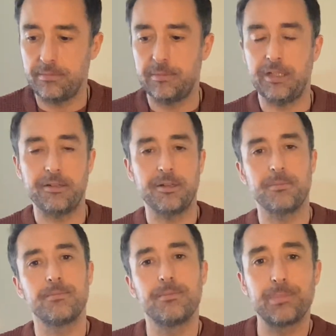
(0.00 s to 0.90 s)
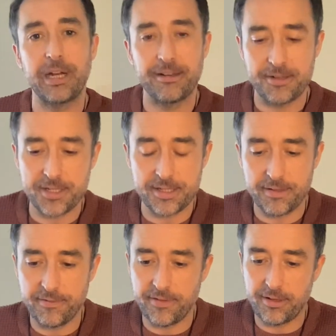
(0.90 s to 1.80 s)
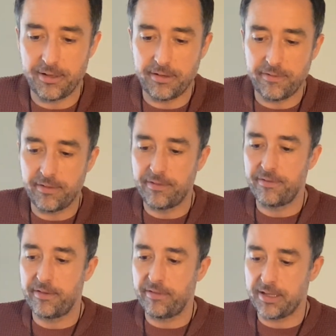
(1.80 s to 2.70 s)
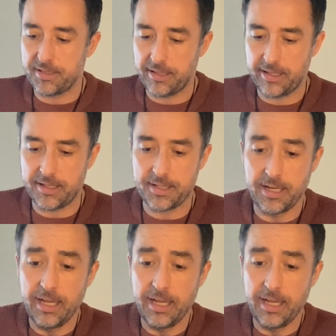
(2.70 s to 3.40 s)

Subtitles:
I don't know, pregnancies if that's the case.